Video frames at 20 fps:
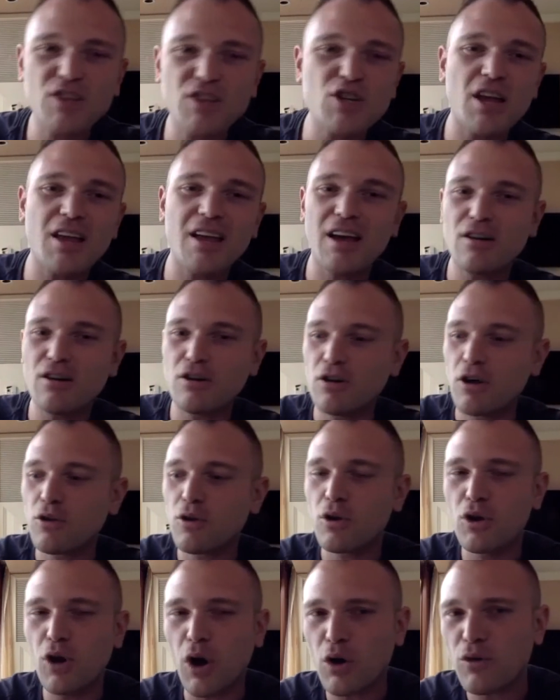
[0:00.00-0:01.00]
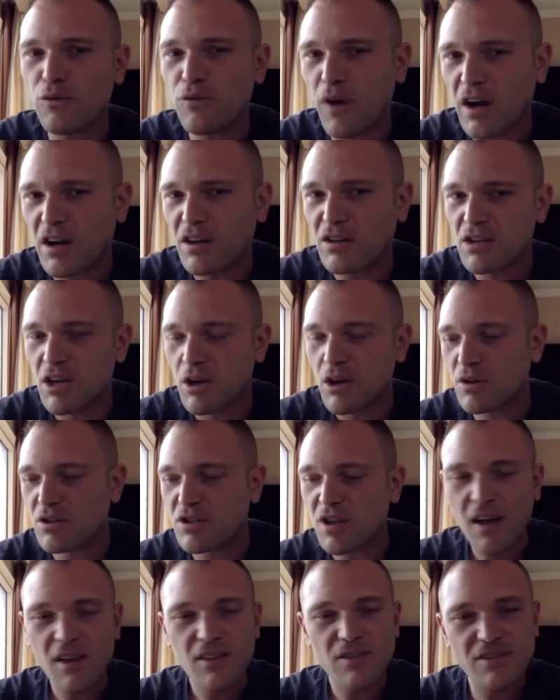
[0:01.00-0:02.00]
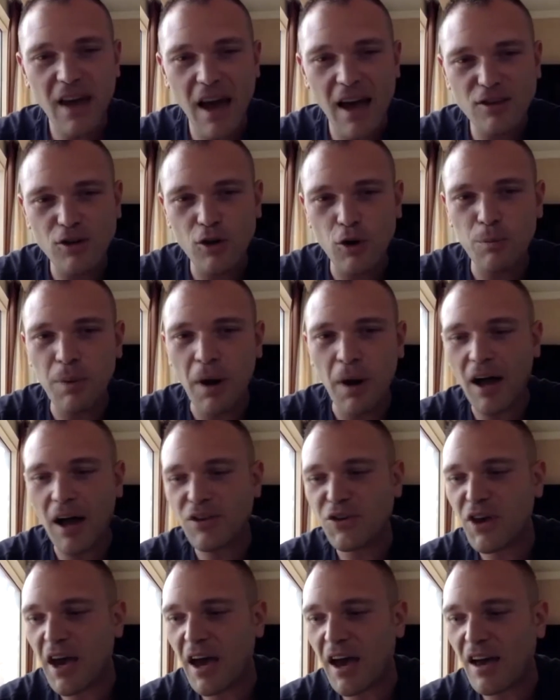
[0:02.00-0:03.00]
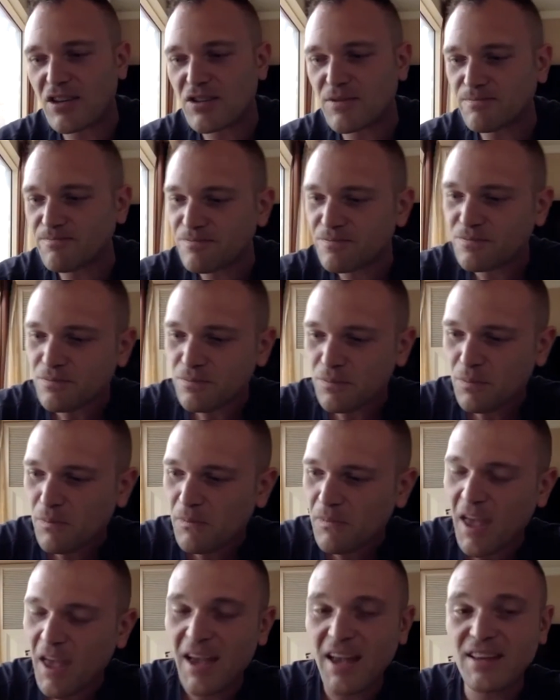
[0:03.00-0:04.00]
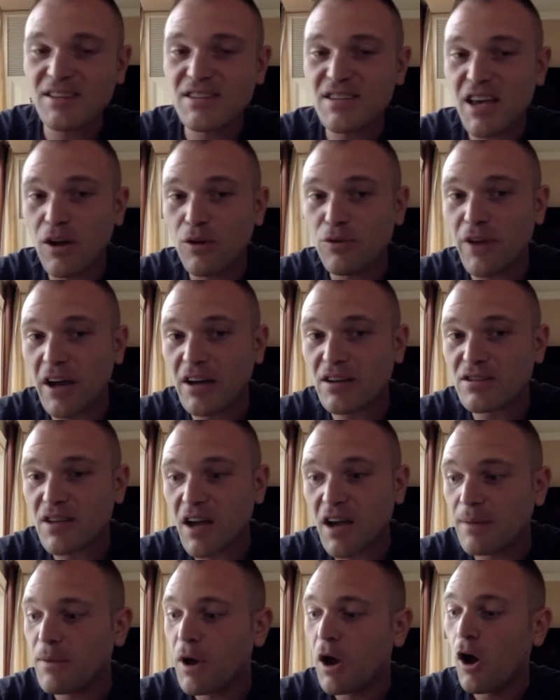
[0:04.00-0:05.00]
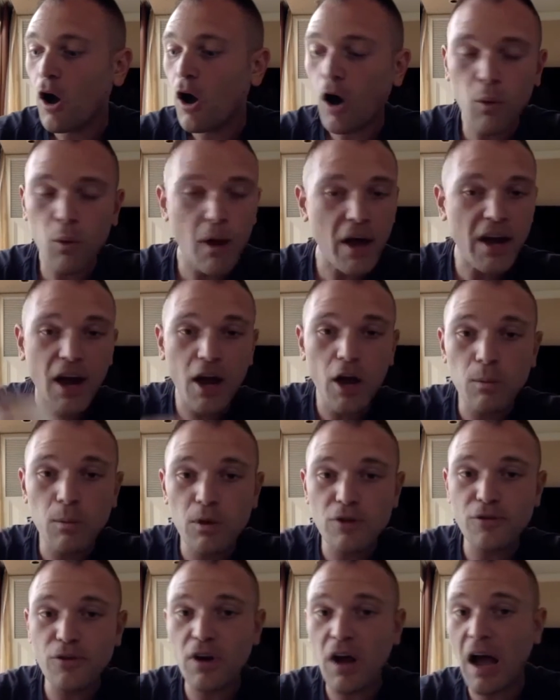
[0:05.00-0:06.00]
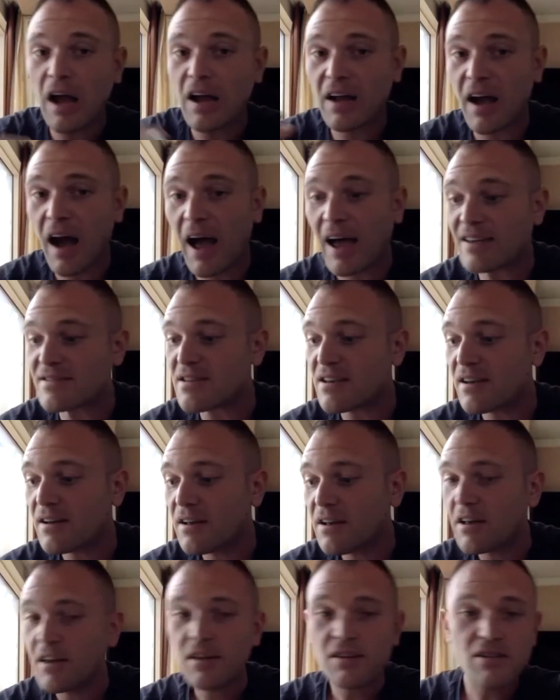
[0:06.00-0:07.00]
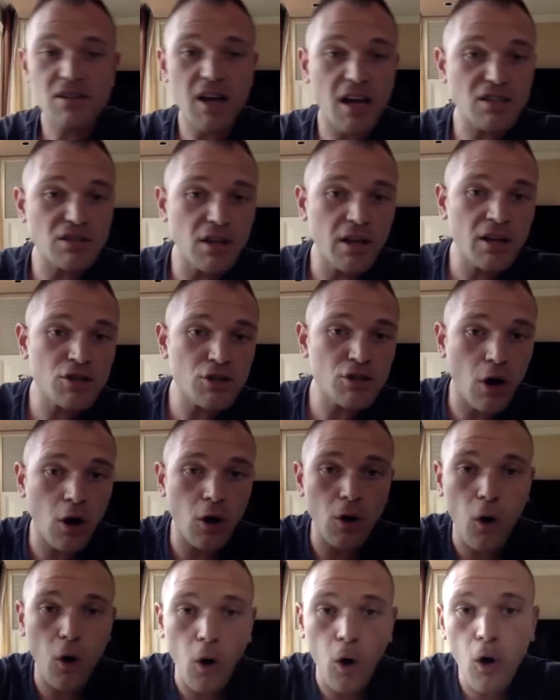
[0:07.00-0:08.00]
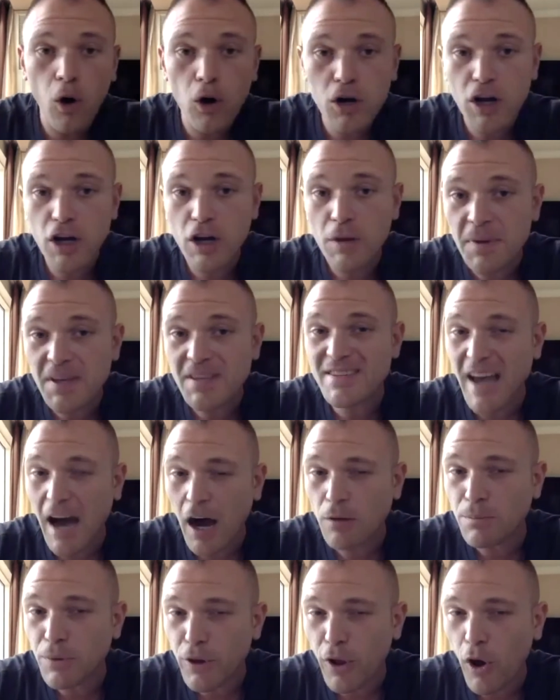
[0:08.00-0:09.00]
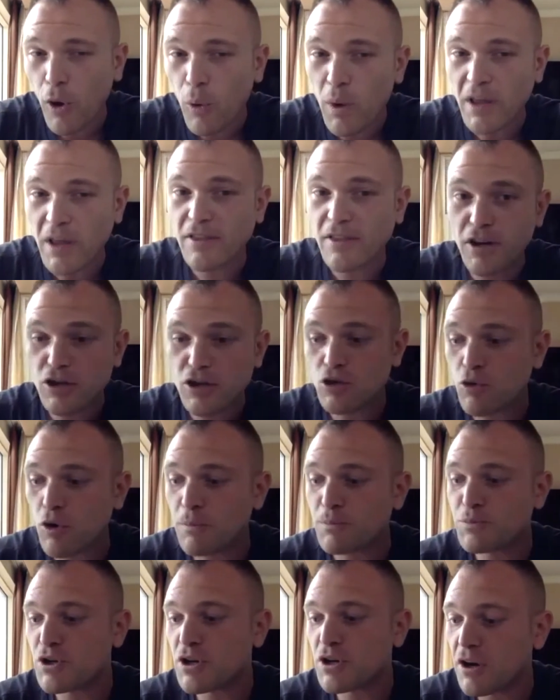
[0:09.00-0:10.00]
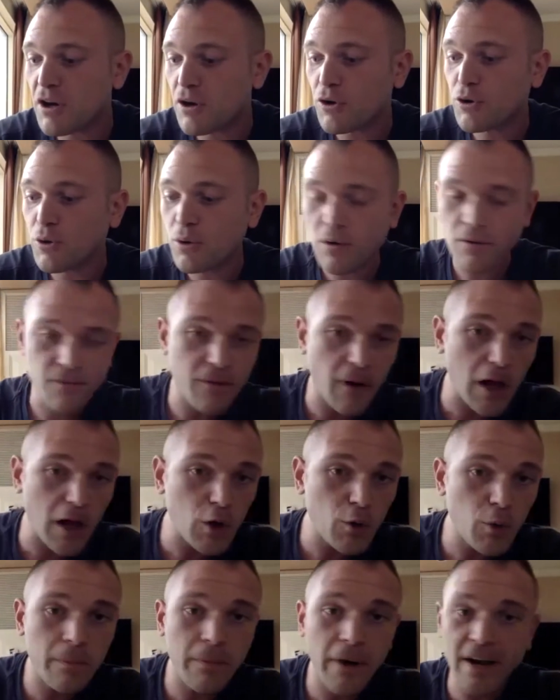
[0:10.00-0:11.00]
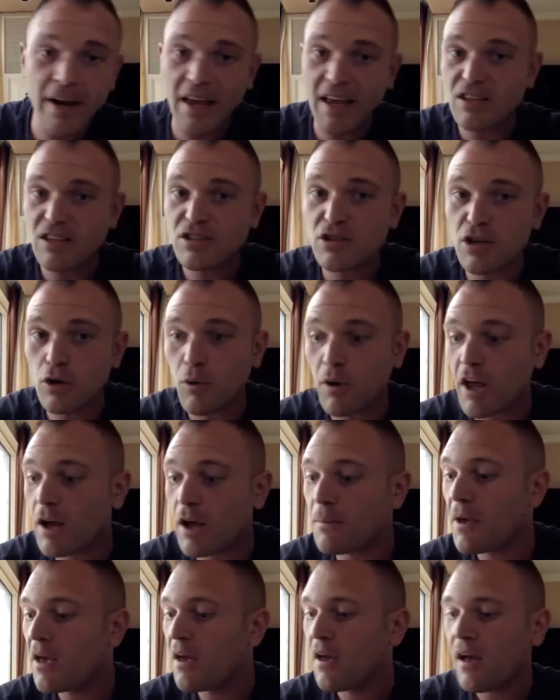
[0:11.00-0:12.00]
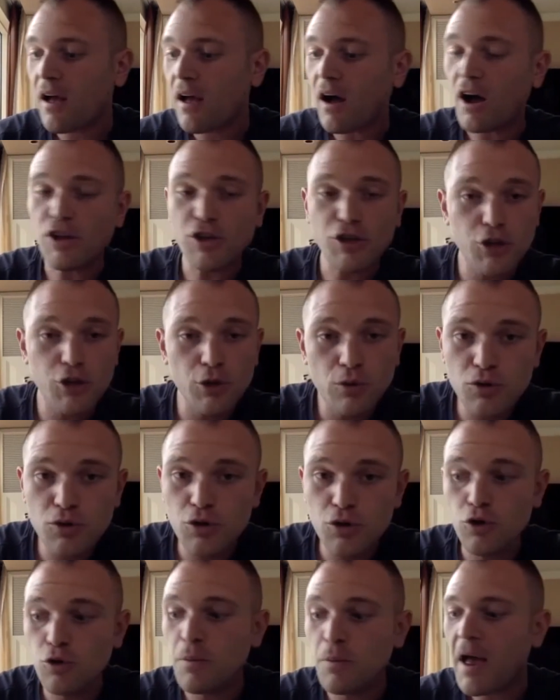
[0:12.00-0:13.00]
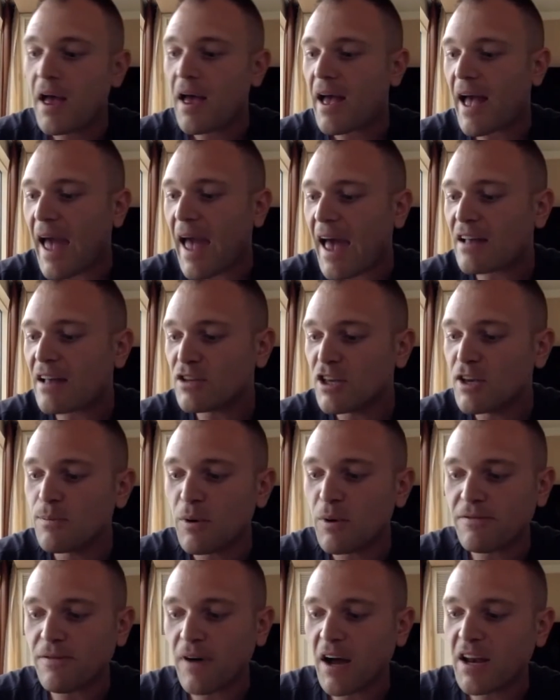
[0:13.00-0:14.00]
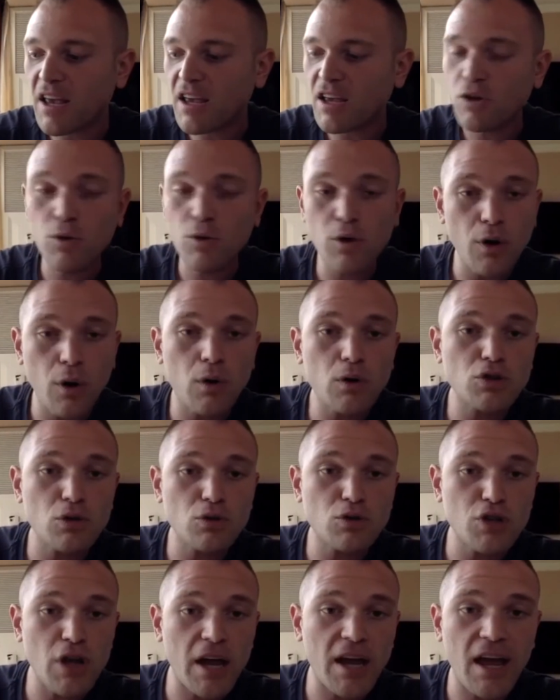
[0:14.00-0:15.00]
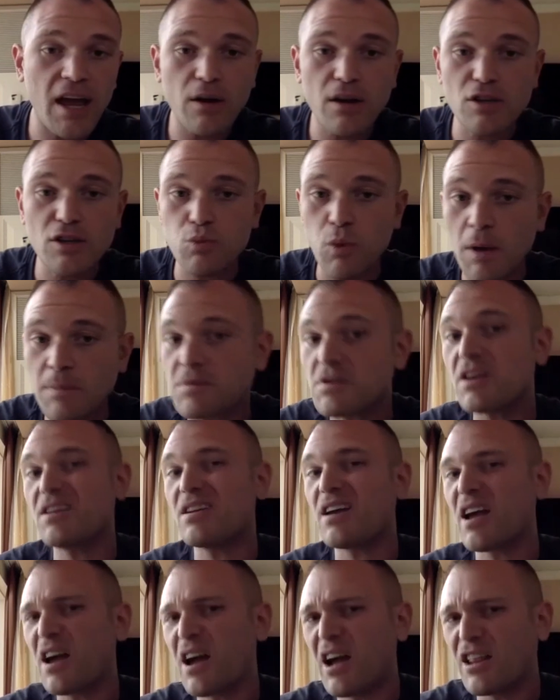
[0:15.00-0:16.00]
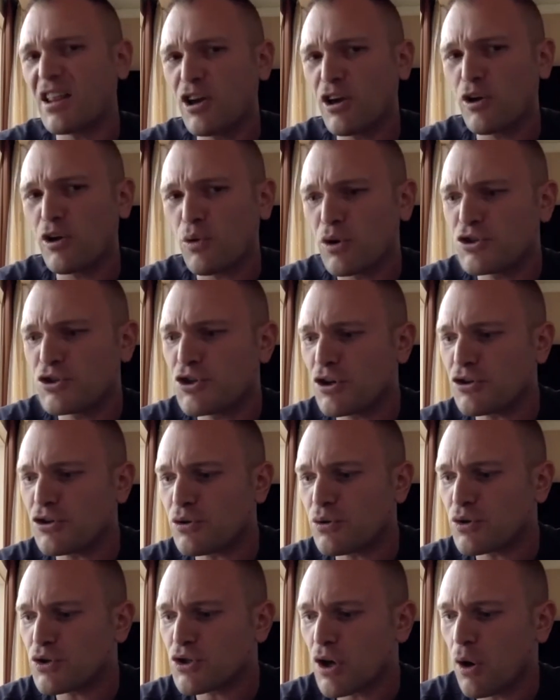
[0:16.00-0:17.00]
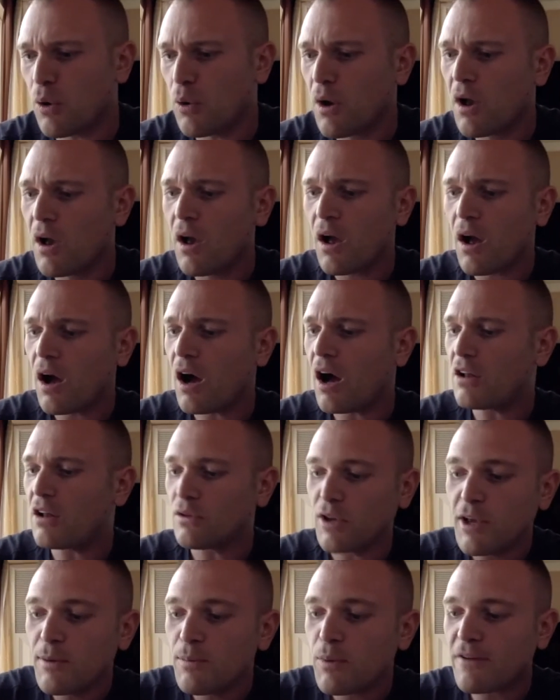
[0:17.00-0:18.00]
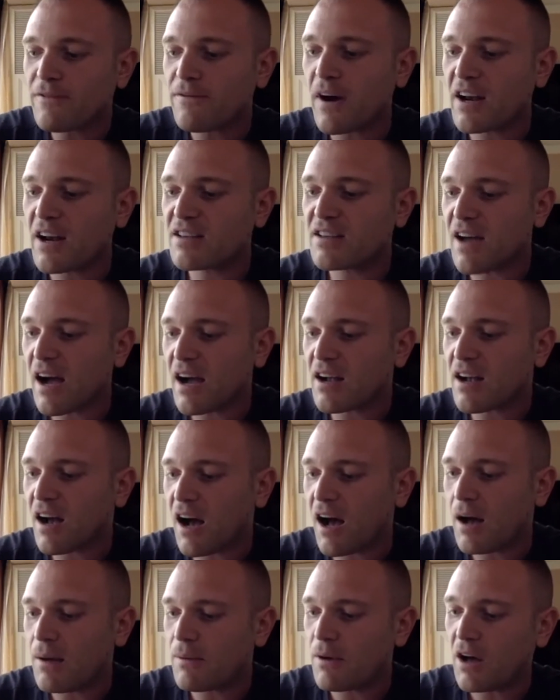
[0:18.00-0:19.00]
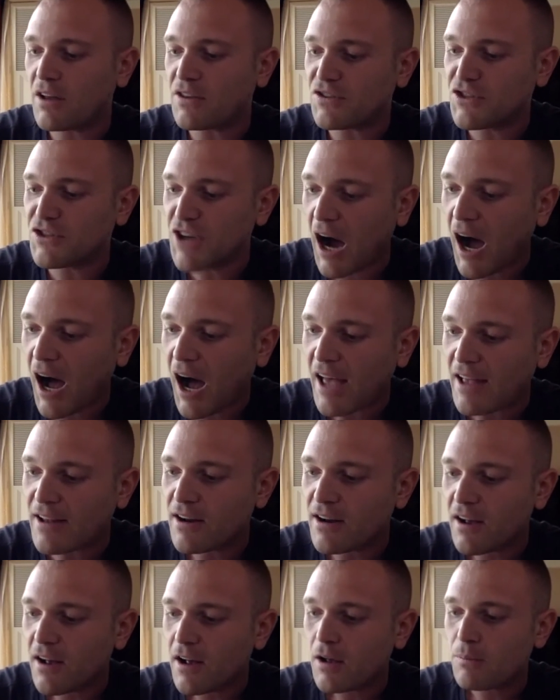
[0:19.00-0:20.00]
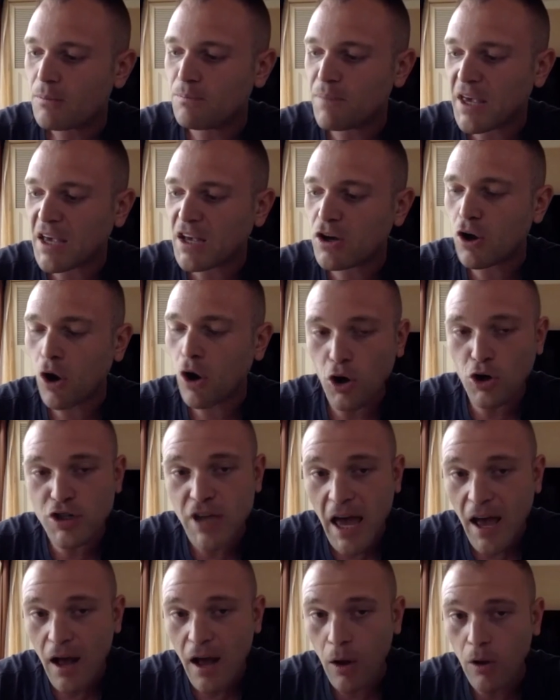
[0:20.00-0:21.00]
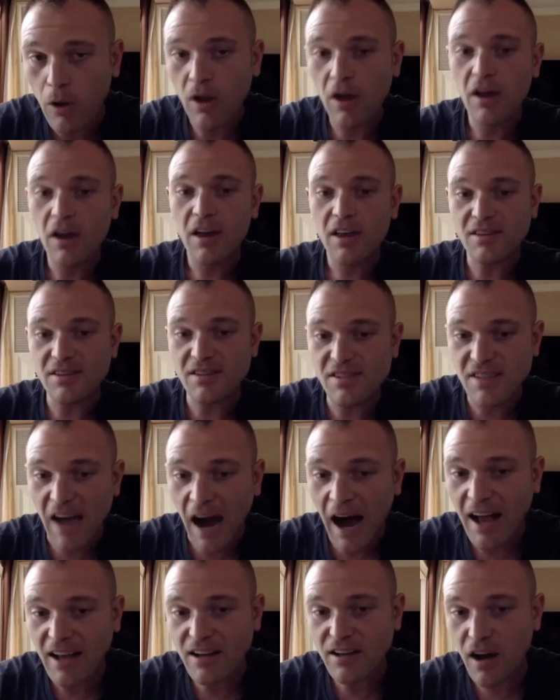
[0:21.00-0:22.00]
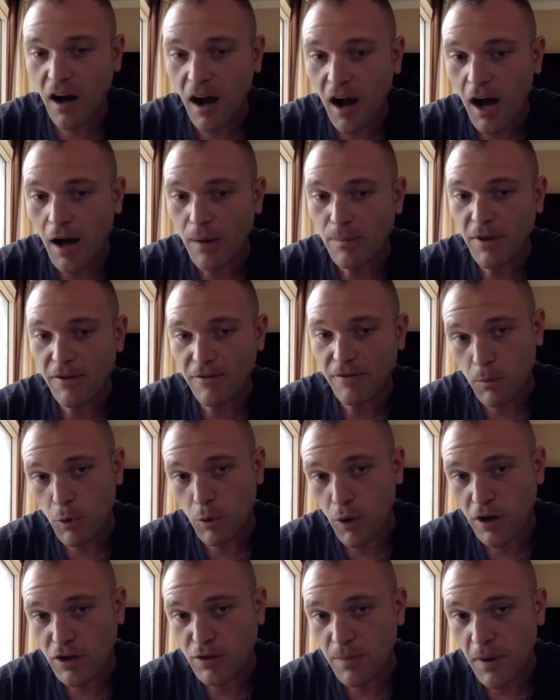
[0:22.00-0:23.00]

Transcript: and checking out another Gutter Fighting Secrets Tactical Podcast. Until next time. Oh, and I almost forgot, guys. Scott's links are all going to be down below in the description here. You can follow him on Instagram, on YouTube, at Libre Fighting. You can also check out his website. I highly encourage you to do so. Uh, Libre Fighting dot com, uh, dot big cartel dot com, if I'm correct